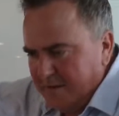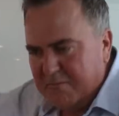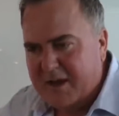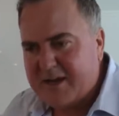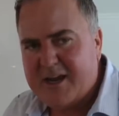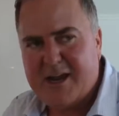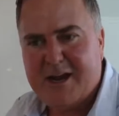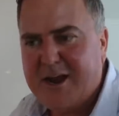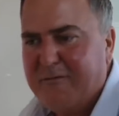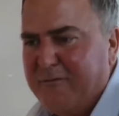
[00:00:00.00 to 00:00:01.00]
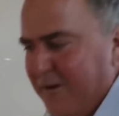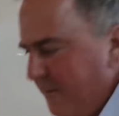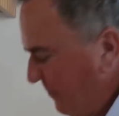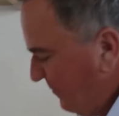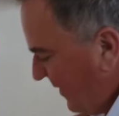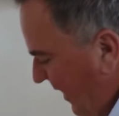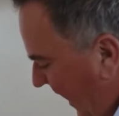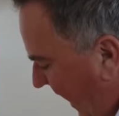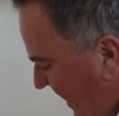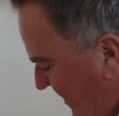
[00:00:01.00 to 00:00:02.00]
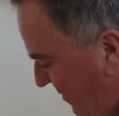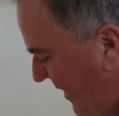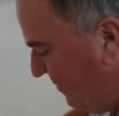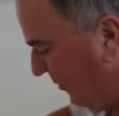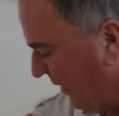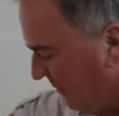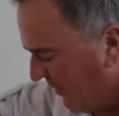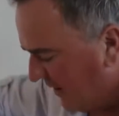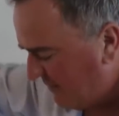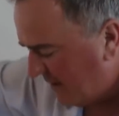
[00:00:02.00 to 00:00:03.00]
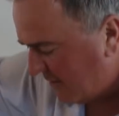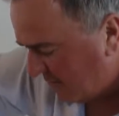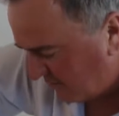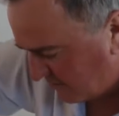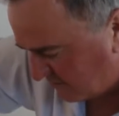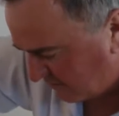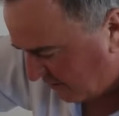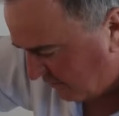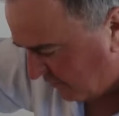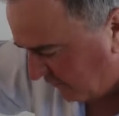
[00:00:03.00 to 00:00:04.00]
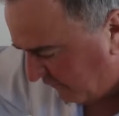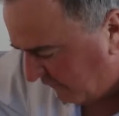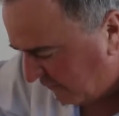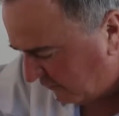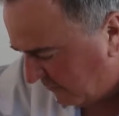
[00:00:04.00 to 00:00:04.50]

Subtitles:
making enough for 8 people, and believe me, the risotto will fill